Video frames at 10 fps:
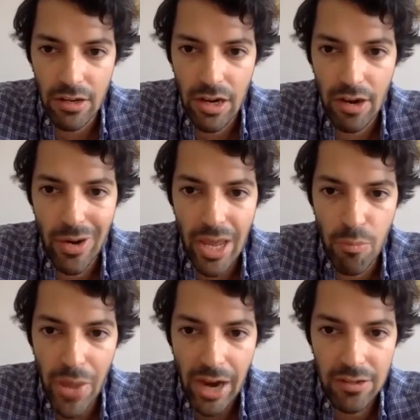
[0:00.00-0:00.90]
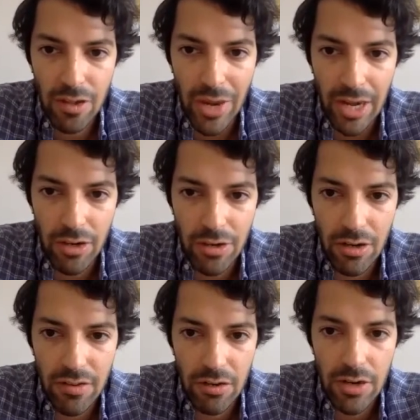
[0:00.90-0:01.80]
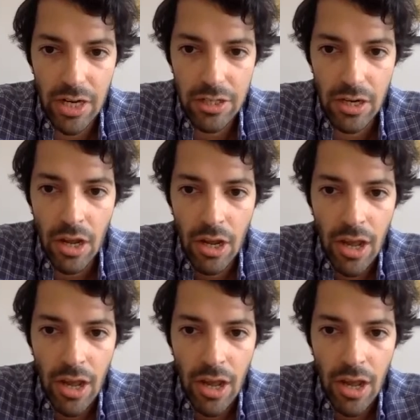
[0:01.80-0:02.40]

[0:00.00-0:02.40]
clearly impacted by the current situation,